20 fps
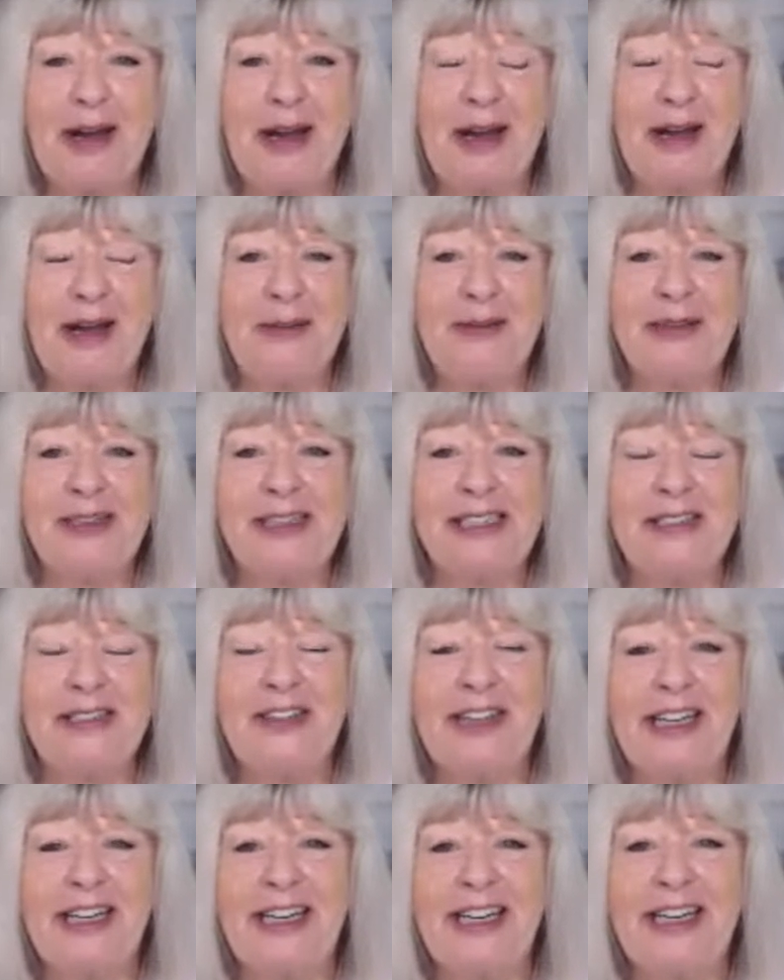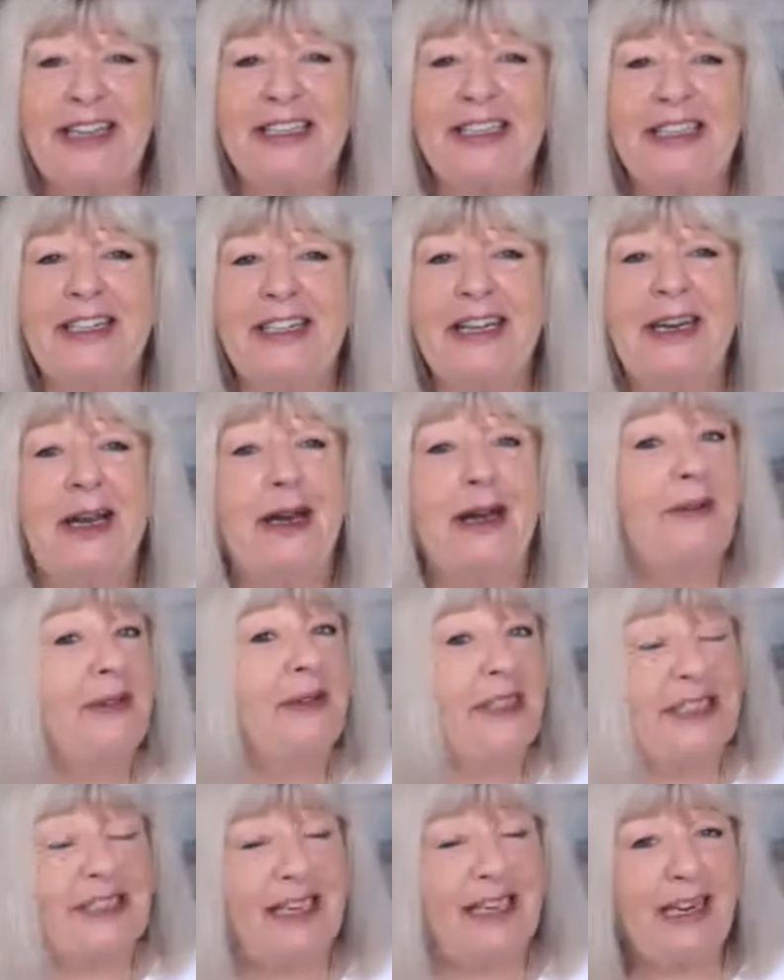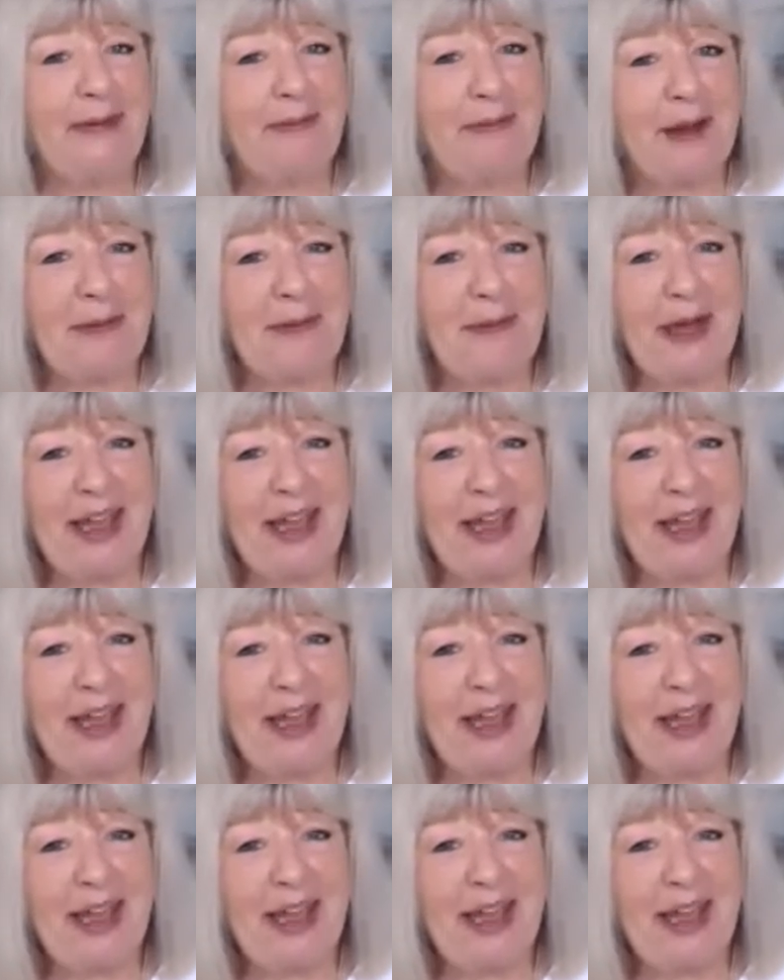I was living in London and I was selling my